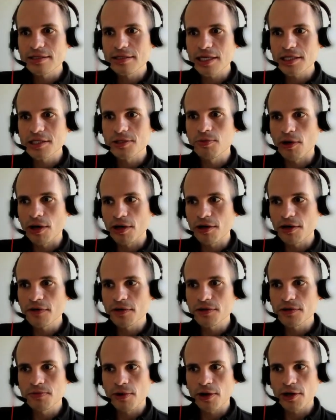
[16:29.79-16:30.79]
that's one of
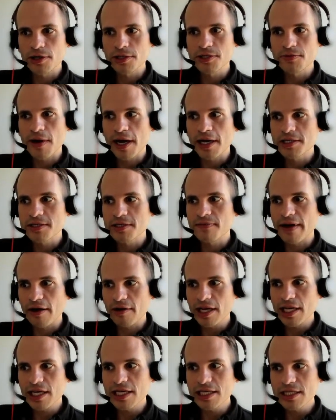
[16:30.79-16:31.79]
those words where it's
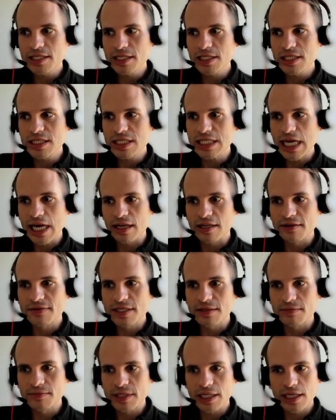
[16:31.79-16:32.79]
very easy to tell if
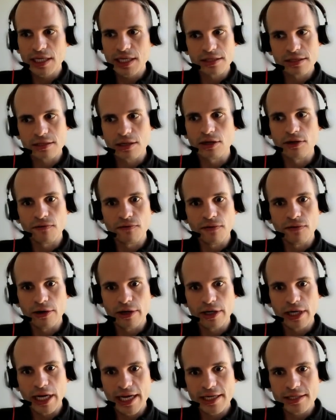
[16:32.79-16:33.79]
somebody has got a
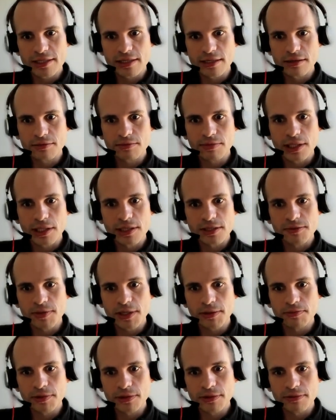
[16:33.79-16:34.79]
foreign accent because
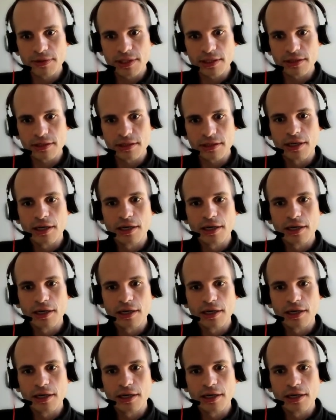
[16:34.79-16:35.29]
people will